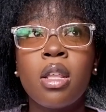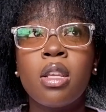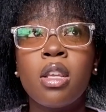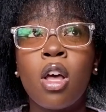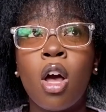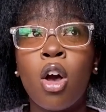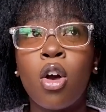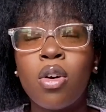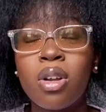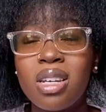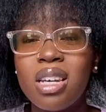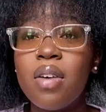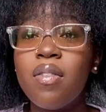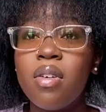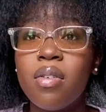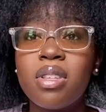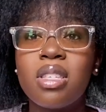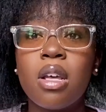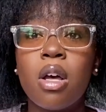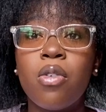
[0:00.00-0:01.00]
a good
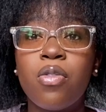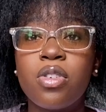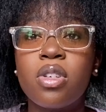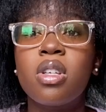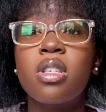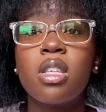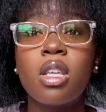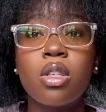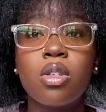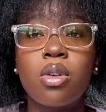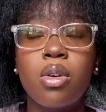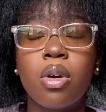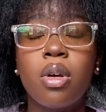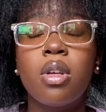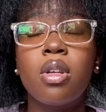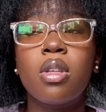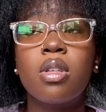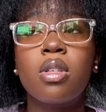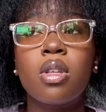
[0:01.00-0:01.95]
level of selfishness is good.